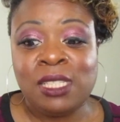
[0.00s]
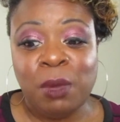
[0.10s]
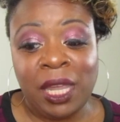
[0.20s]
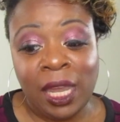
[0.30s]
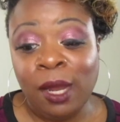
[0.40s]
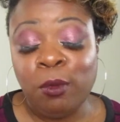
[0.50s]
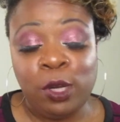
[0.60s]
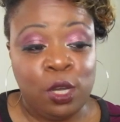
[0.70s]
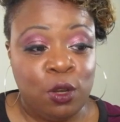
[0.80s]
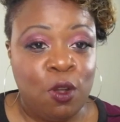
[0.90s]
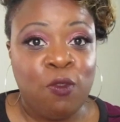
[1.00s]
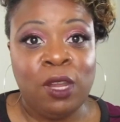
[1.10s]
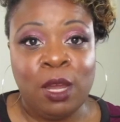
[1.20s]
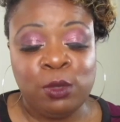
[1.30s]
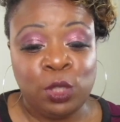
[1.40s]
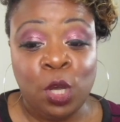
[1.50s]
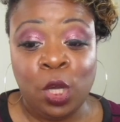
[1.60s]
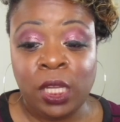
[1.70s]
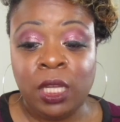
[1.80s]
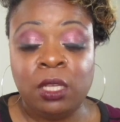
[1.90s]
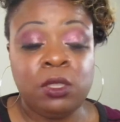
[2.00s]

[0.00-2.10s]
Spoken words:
my camera cut off while I was talking.